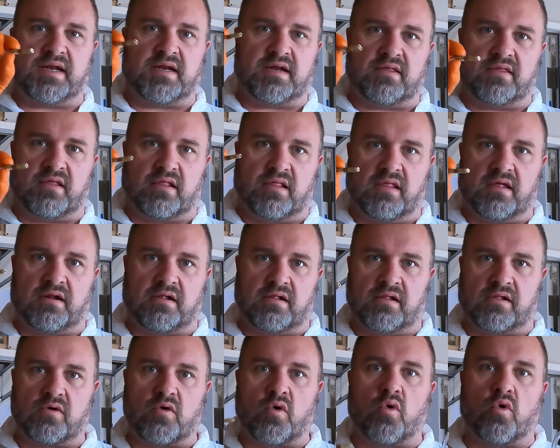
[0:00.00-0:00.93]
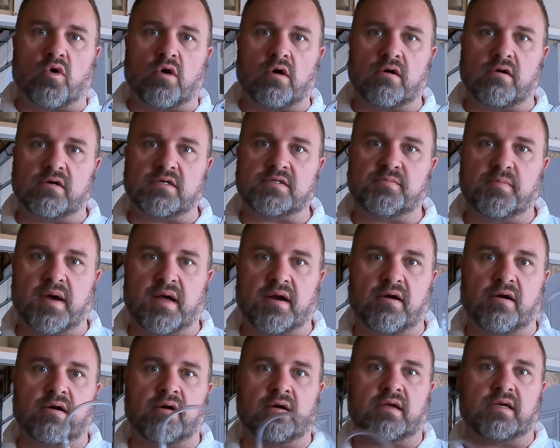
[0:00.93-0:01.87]
into the little corners
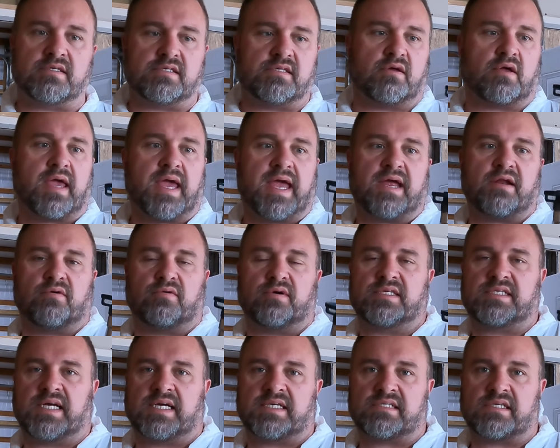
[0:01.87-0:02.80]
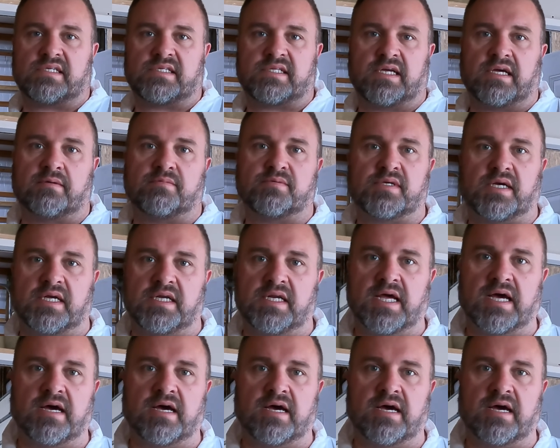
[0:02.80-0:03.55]
better because the can always has to stay upside